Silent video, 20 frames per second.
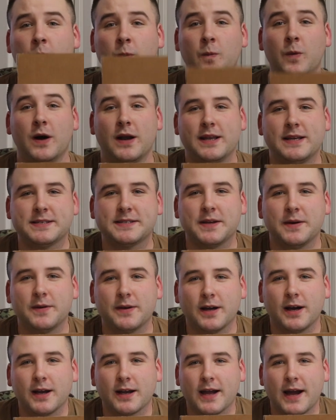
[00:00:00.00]
What is
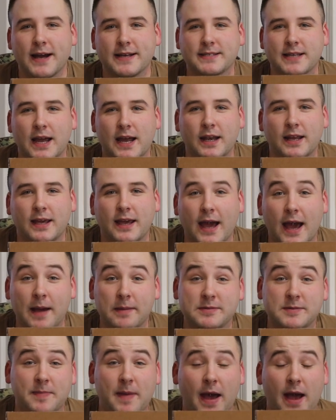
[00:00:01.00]
going on guys? Andy
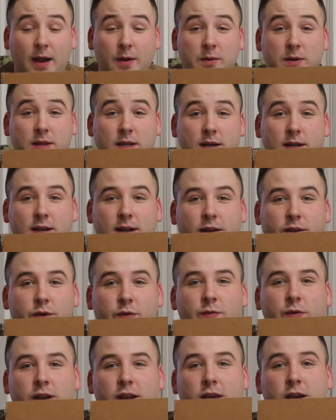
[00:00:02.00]
Gabbs back with
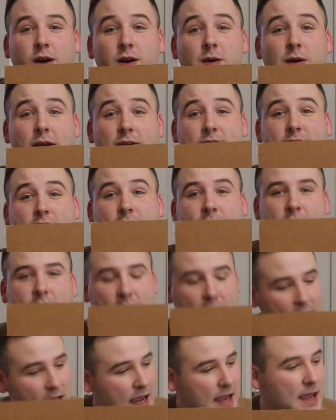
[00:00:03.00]
another video and
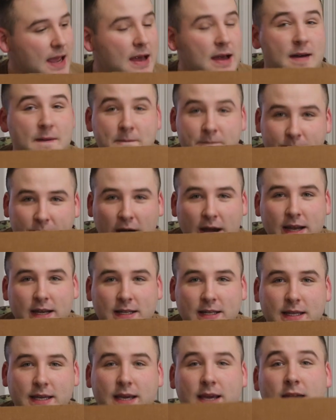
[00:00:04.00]
today,
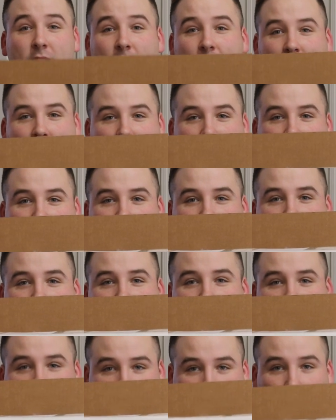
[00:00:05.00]
finally, I
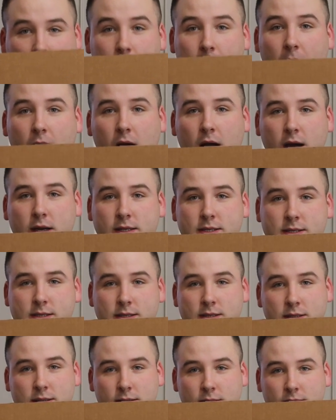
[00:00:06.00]
have a
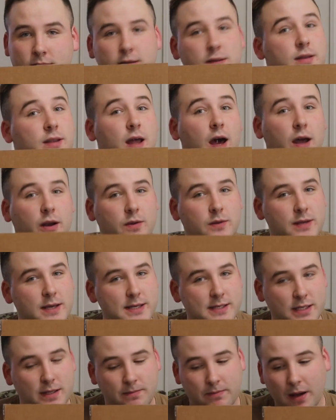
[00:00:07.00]
box. Not only
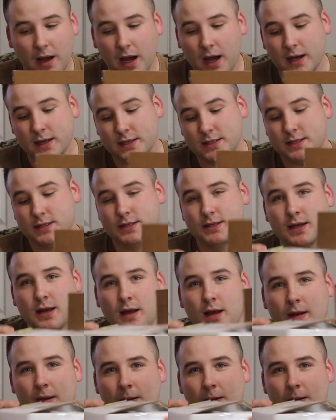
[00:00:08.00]
is it a box,